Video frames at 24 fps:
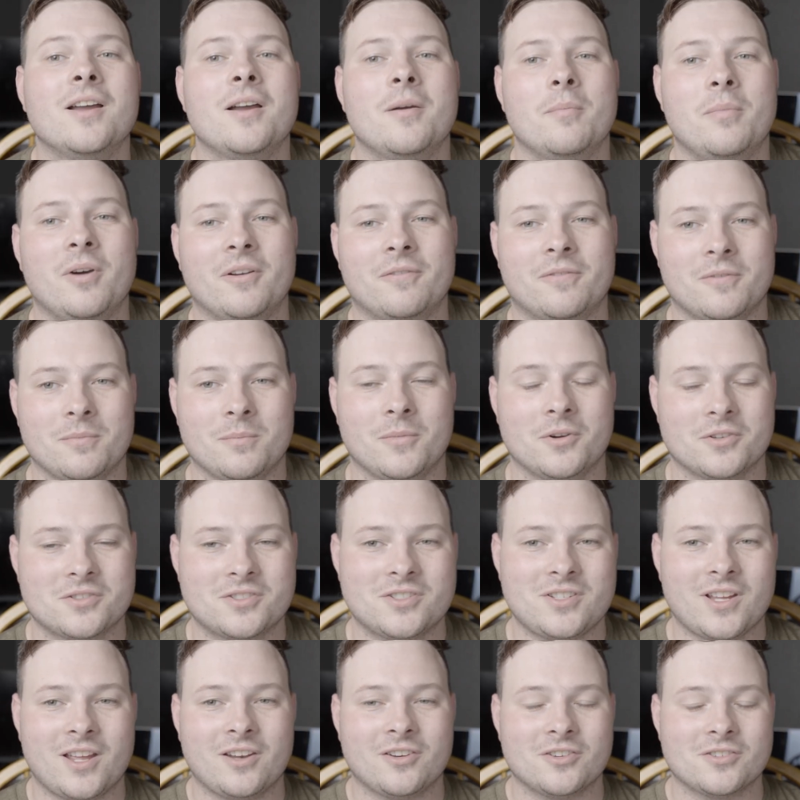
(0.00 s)
But for most
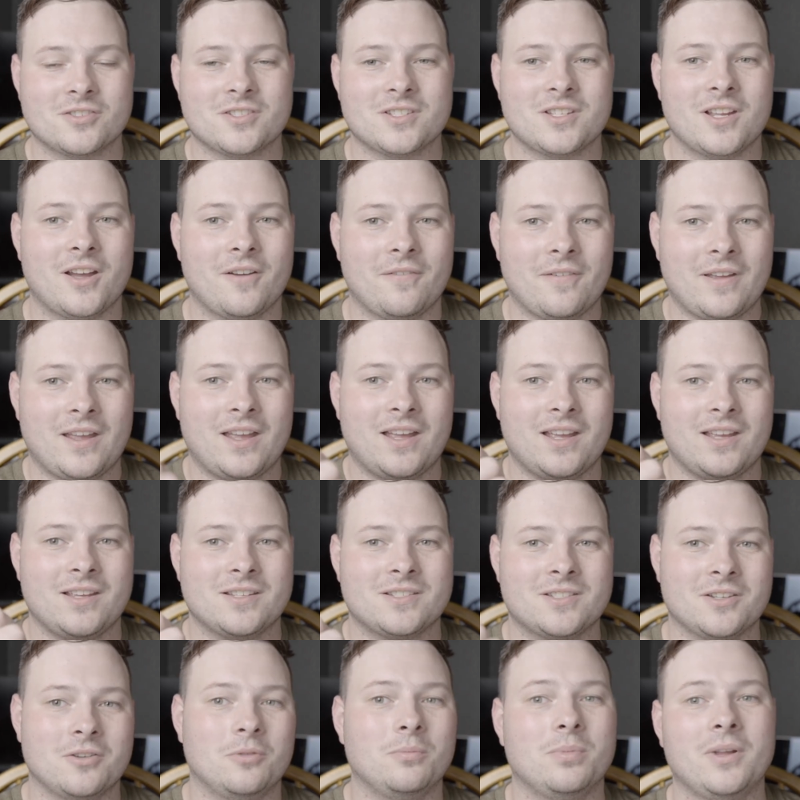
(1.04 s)
standard stuff, a
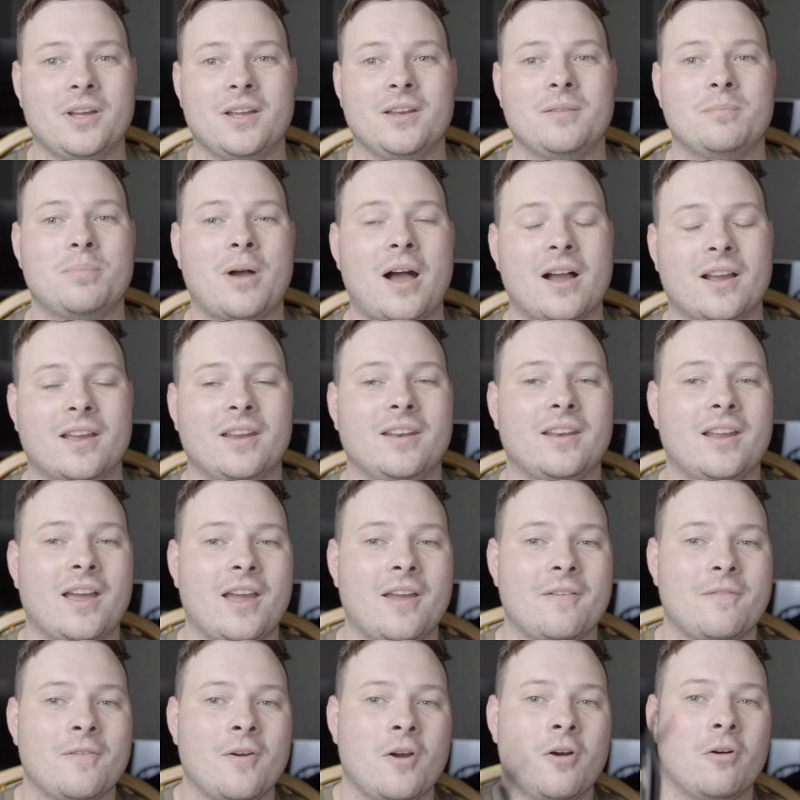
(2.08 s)
single blade pocket
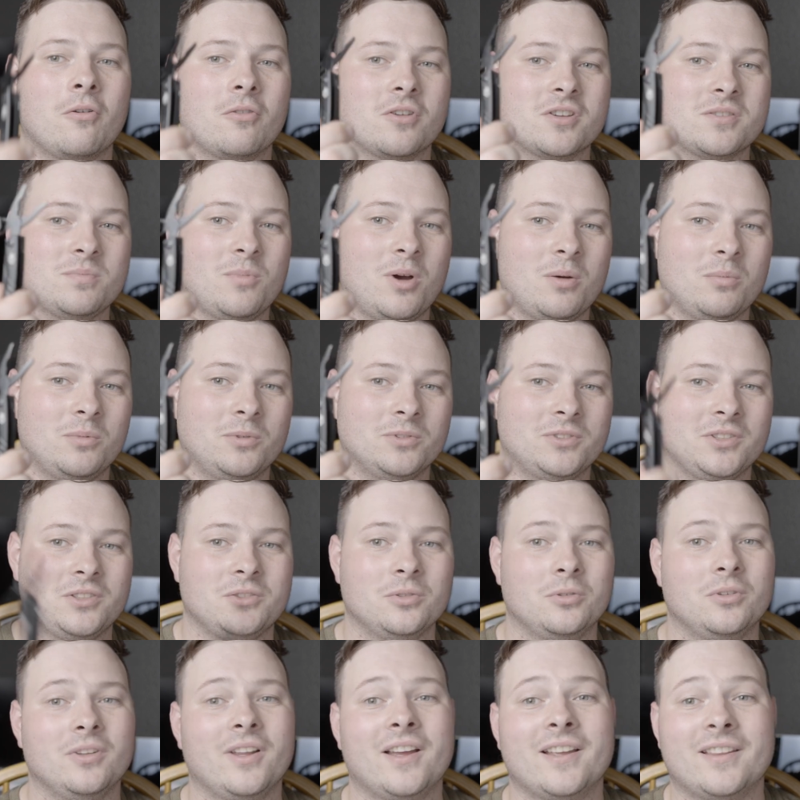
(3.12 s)
knife or a small
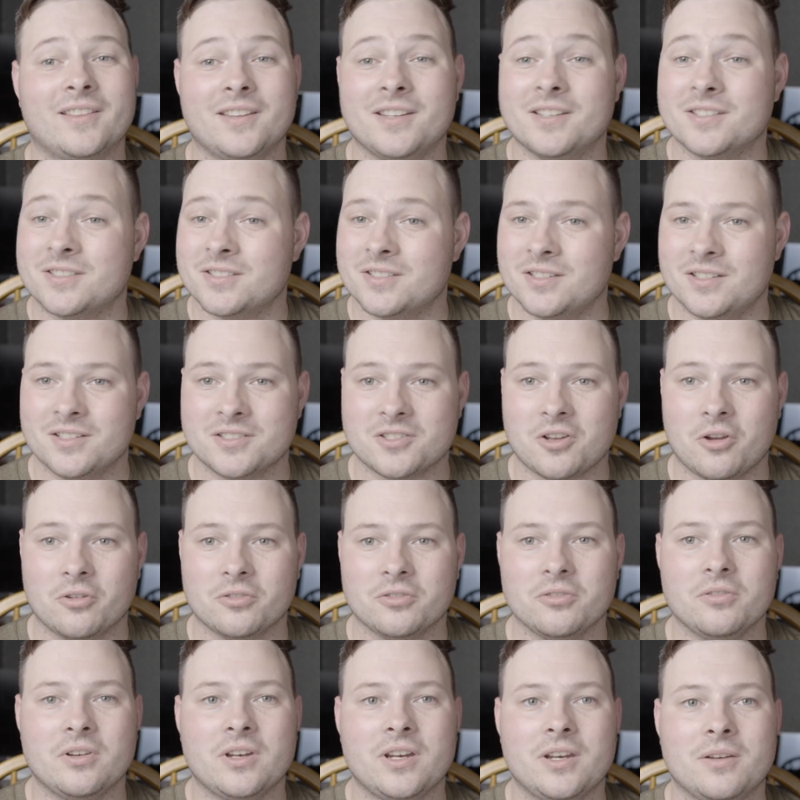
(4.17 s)
multi-tool like this is all
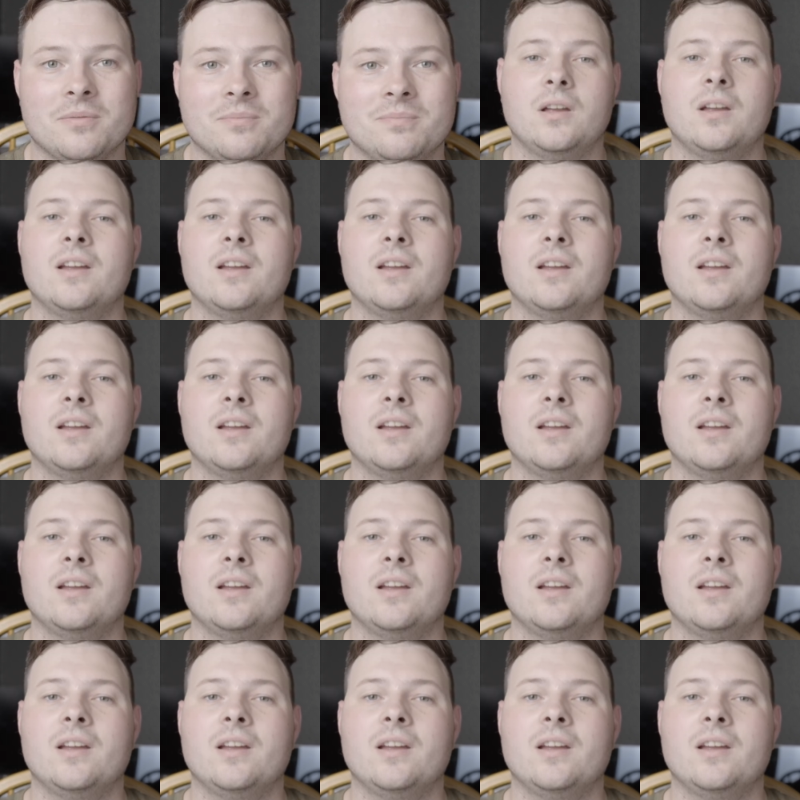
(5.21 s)
you need.